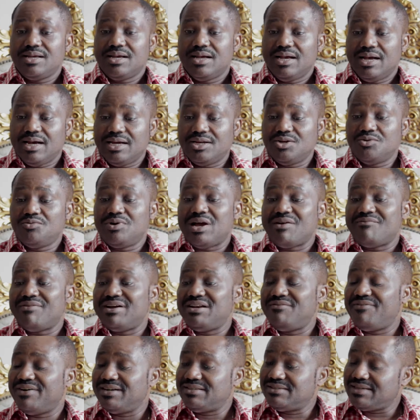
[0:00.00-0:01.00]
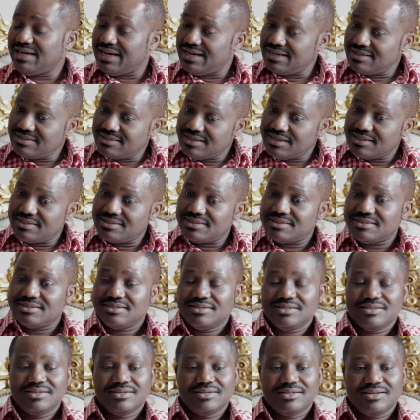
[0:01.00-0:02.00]
and we have advertised it.
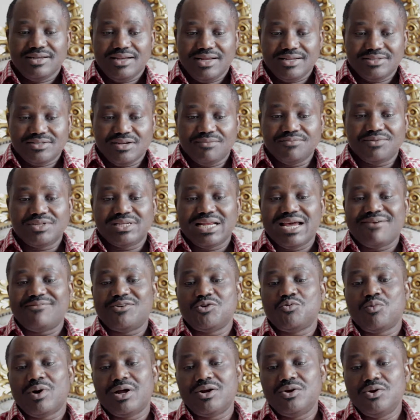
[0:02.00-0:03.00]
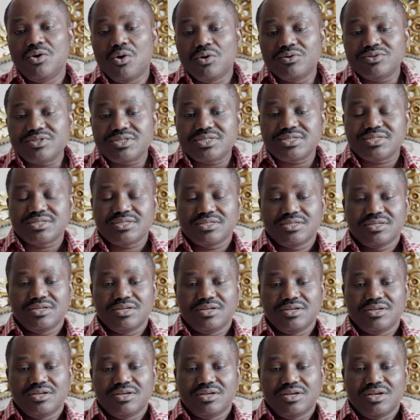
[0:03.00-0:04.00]
It's something everyone knows,
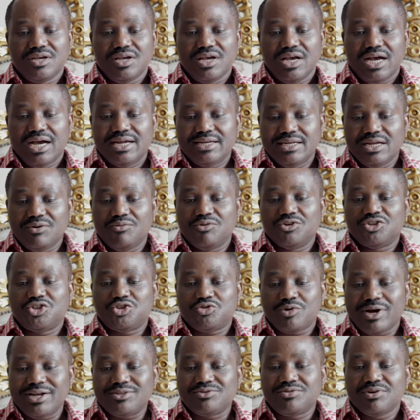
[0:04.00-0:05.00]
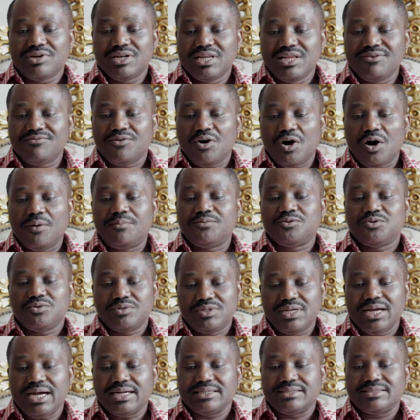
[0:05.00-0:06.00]
and they will try to live up to
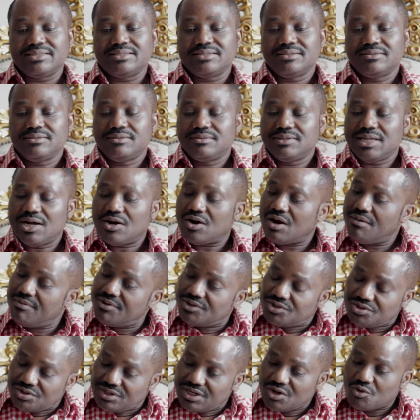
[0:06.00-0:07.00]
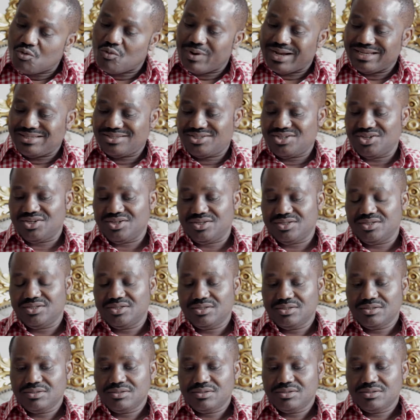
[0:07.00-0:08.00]
that. Now, coming to the question
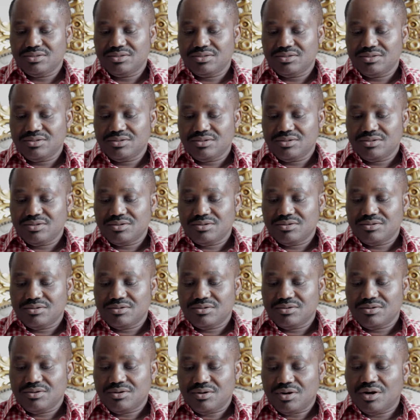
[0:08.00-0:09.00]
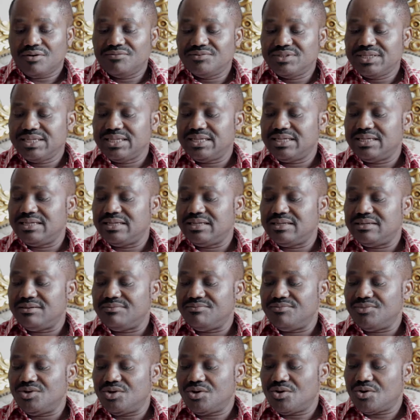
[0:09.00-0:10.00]
of the
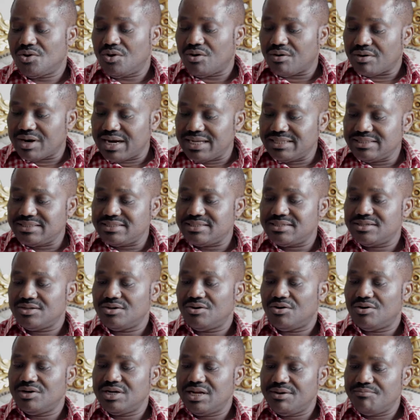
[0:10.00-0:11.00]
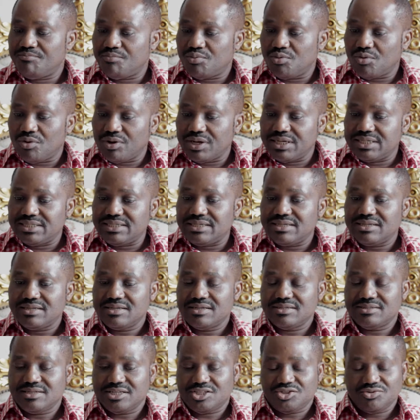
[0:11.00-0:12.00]
current unemployed
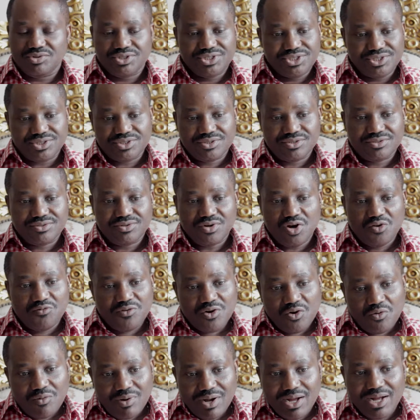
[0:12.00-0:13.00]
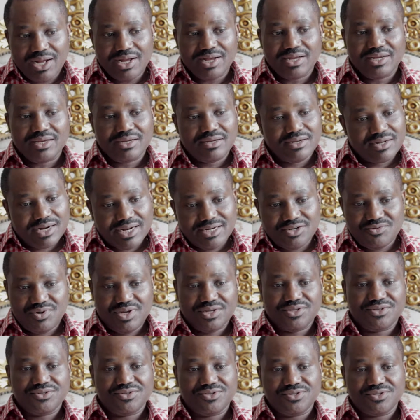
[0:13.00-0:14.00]
situation of our
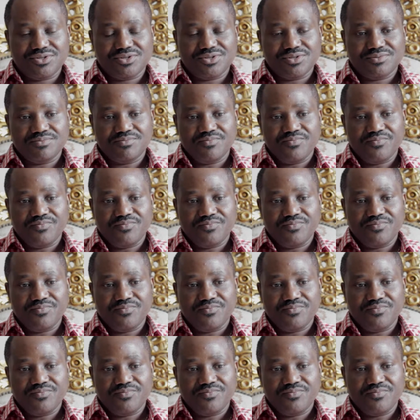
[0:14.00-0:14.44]
graduates,